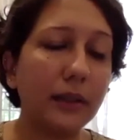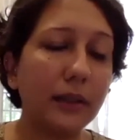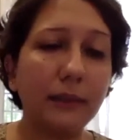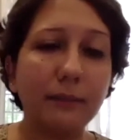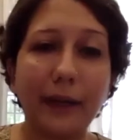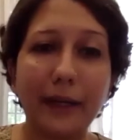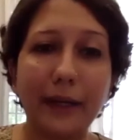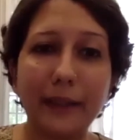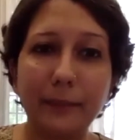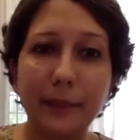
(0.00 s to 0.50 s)
it
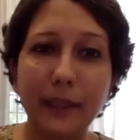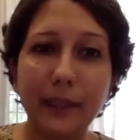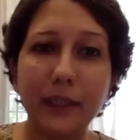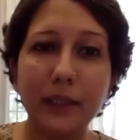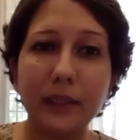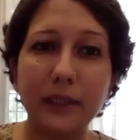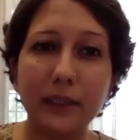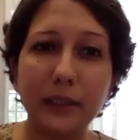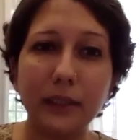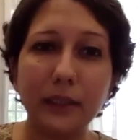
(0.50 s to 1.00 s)
might be a
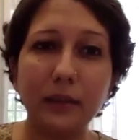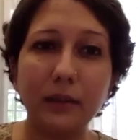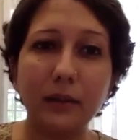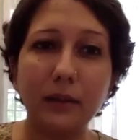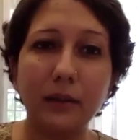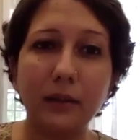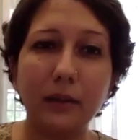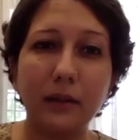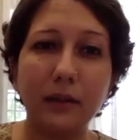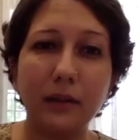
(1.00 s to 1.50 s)

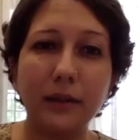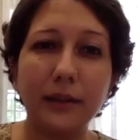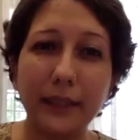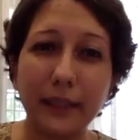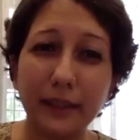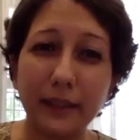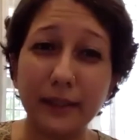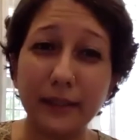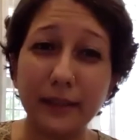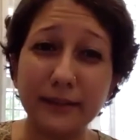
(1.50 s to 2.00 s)
little
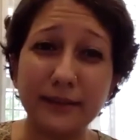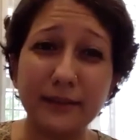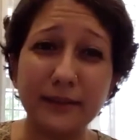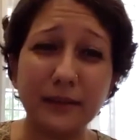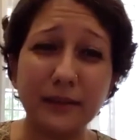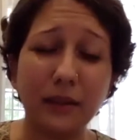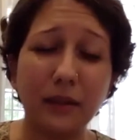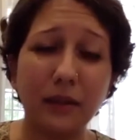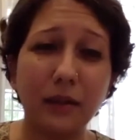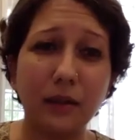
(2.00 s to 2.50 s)
rigorous
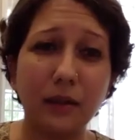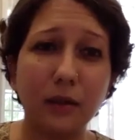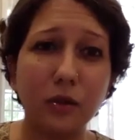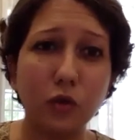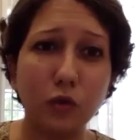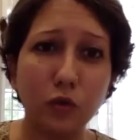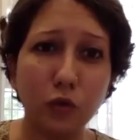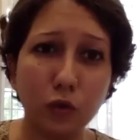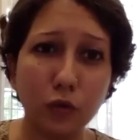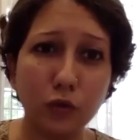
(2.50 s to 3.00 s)

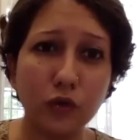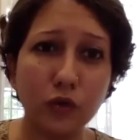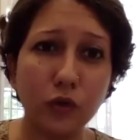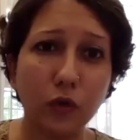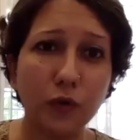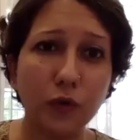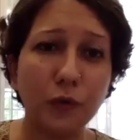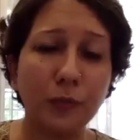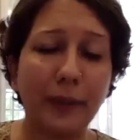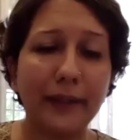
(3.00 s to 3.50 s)
to do so.
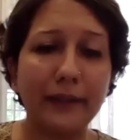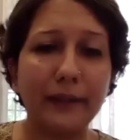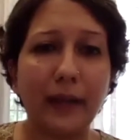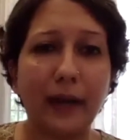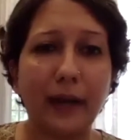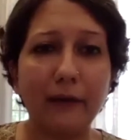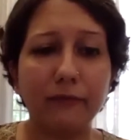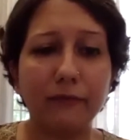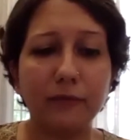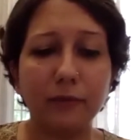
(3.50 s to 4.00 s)
You might
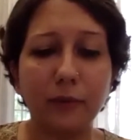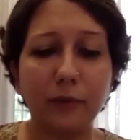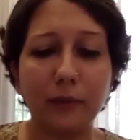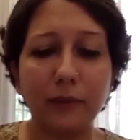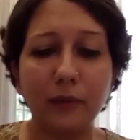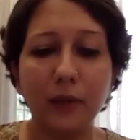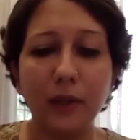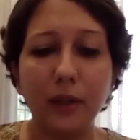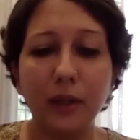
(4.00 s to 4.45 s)
have to,